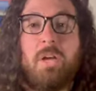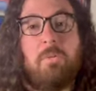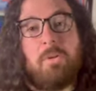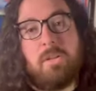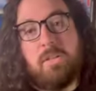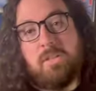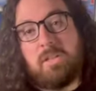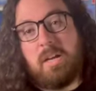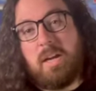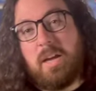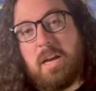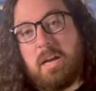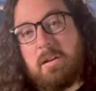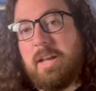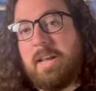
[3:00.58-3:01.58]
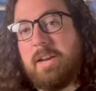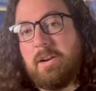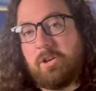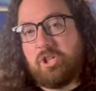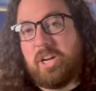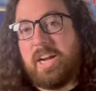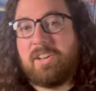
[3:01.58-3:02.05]
was gonna
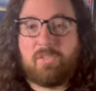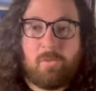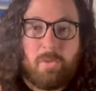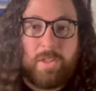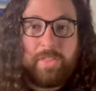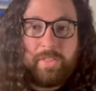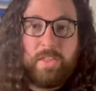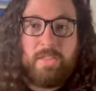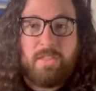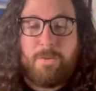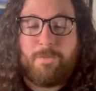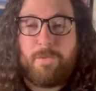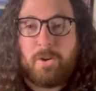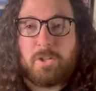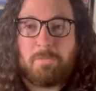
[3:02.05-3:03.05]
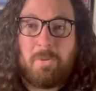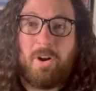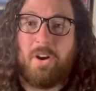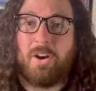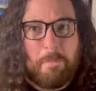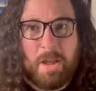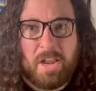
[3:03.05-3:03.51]
interject with the first
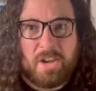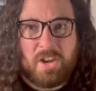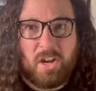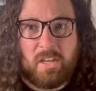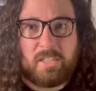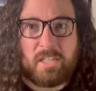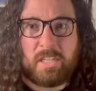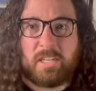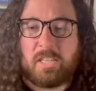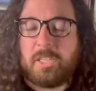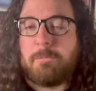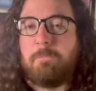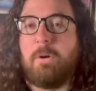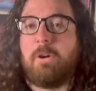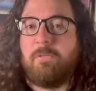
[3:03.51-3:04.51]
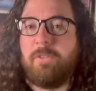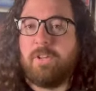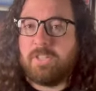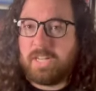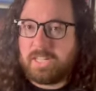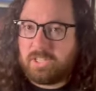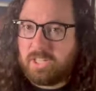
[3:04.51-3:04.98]
part, but it doesn't. This book feels
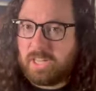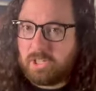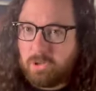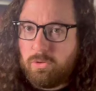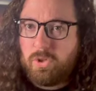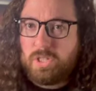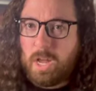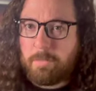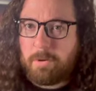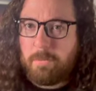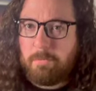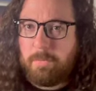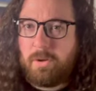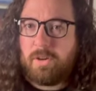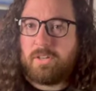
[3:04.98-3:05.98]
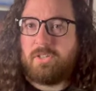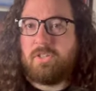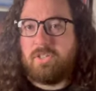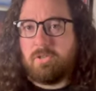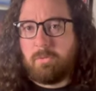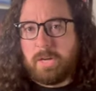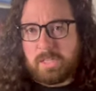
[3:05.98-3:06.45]
like it's like two separate books
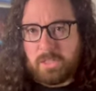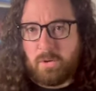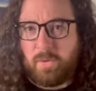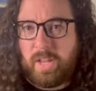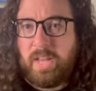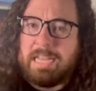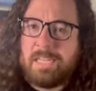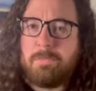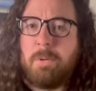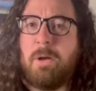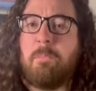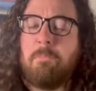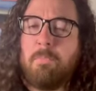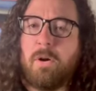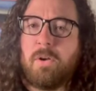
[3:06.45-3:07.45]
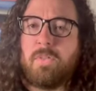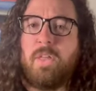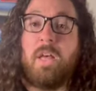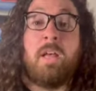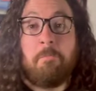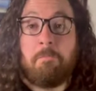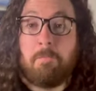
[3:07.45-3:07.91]
because the rest of it is about
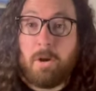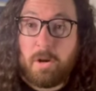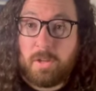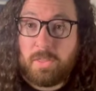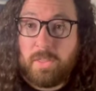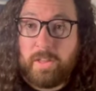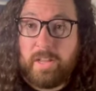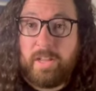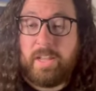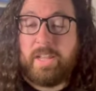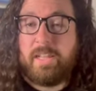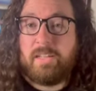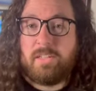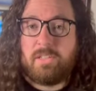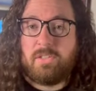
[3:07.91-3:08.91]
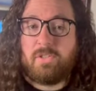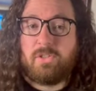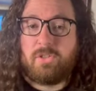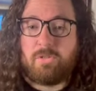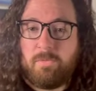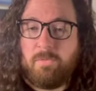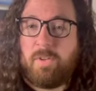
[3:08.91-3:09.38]
Martha. Martha is